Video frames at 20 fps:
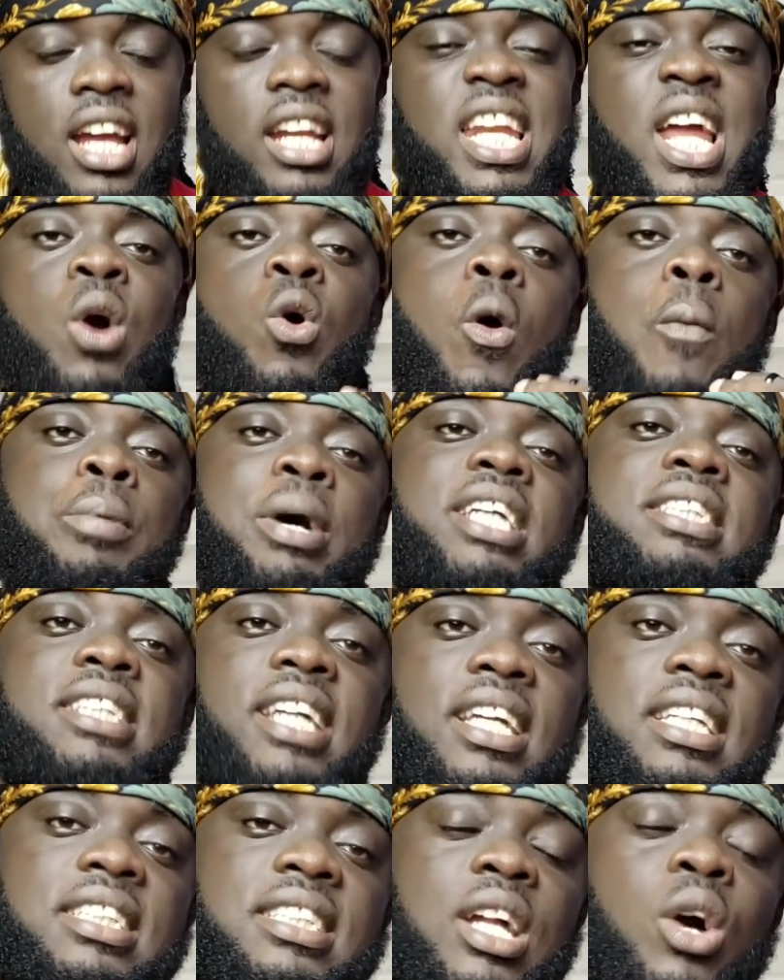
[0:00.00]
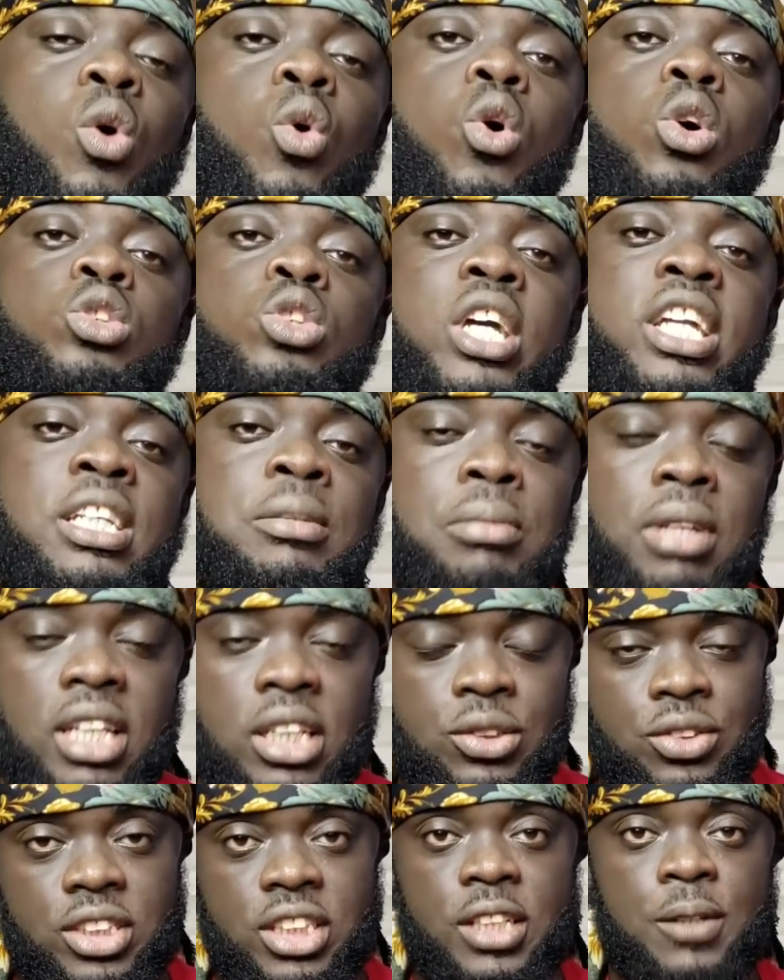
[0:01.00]
Now hope attention. I don't call you any
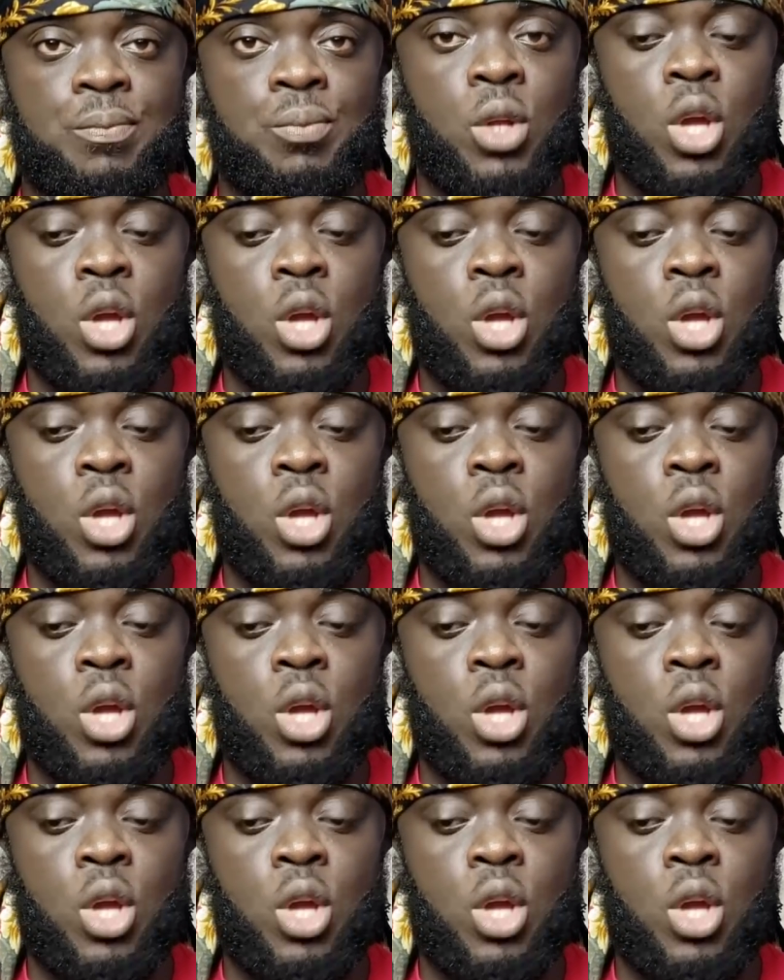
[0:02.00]
military.